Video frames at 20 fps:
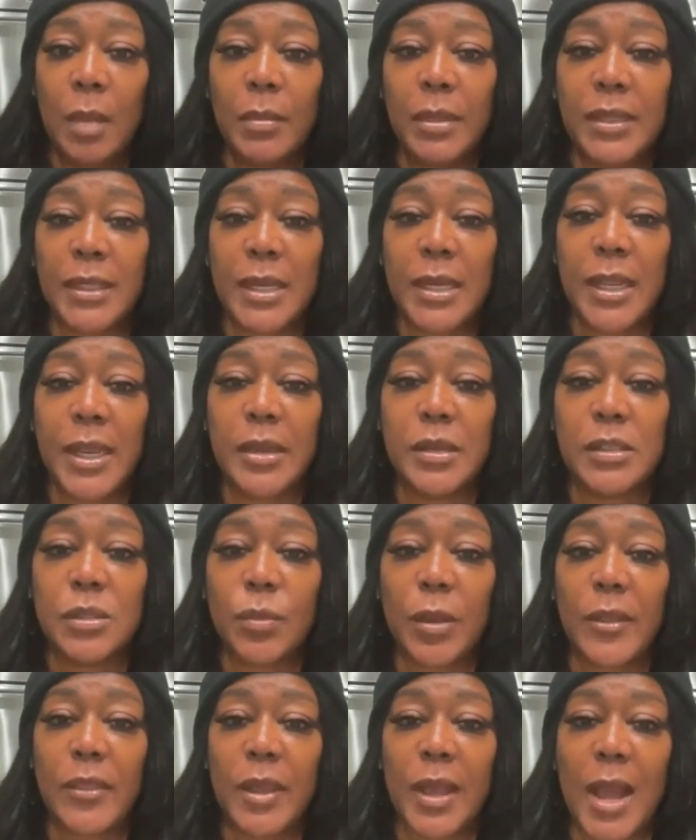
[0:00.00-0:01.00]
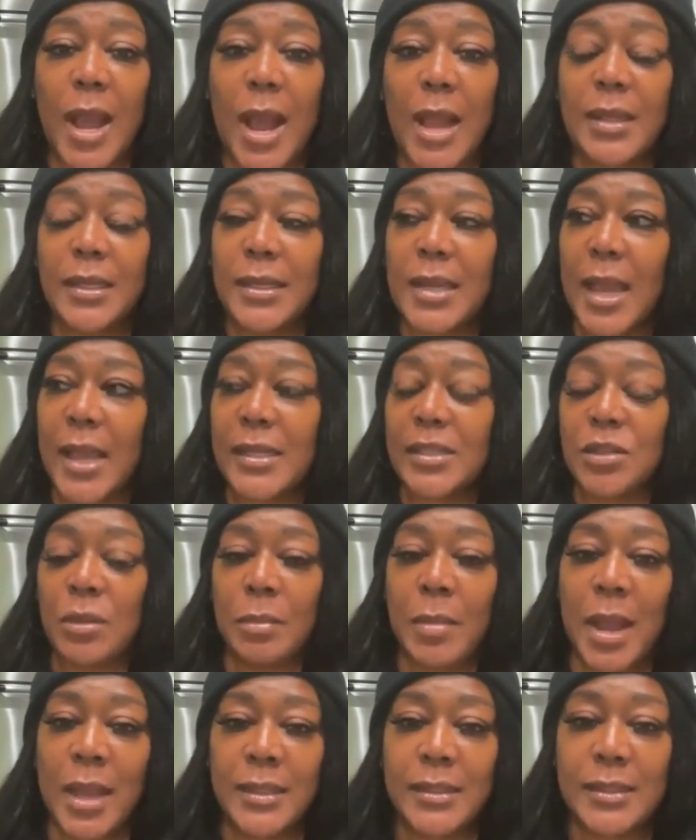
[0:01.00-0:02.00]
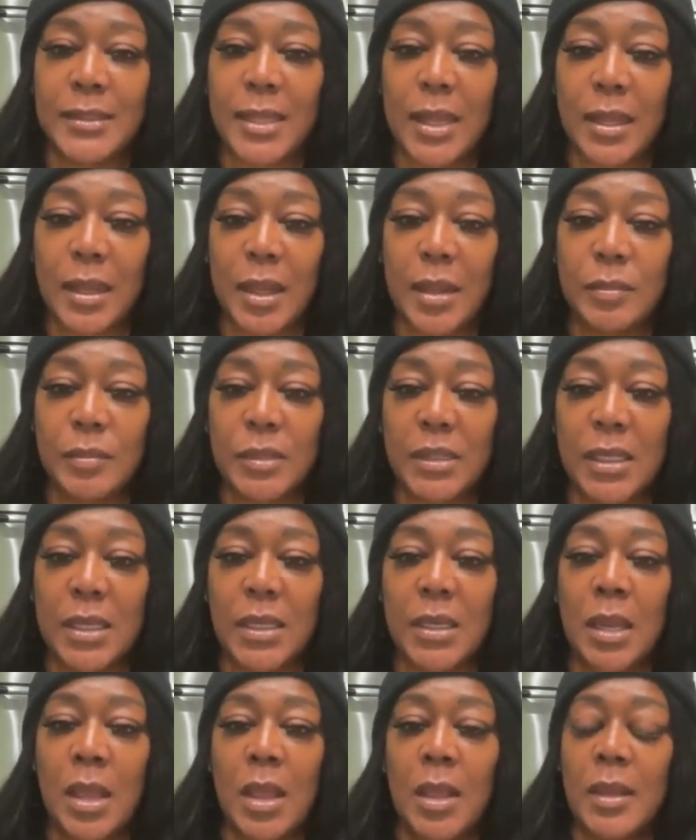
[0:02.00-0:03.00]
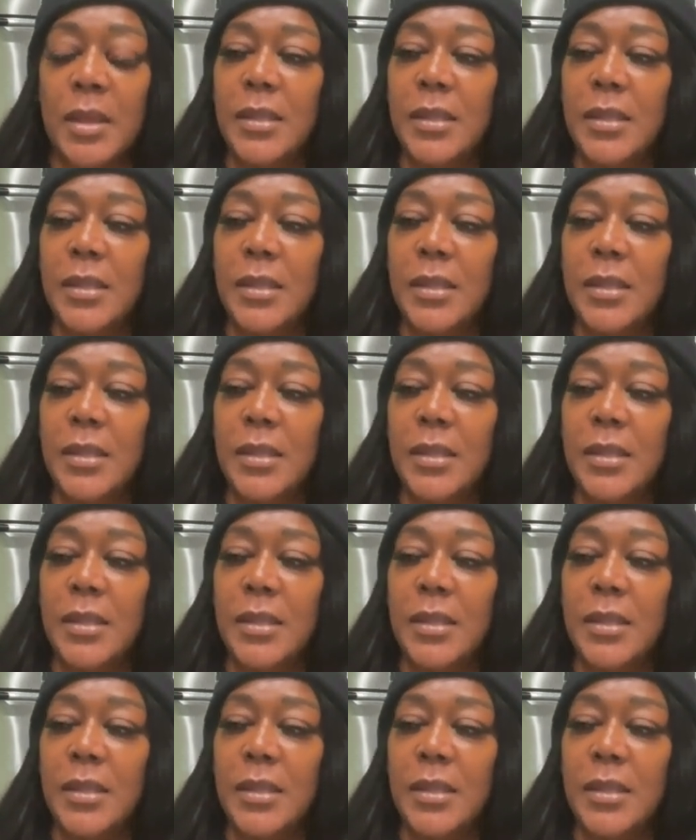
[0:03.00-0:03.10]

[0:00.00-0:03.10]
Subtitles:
But then here's where the colonizer mindset comes in.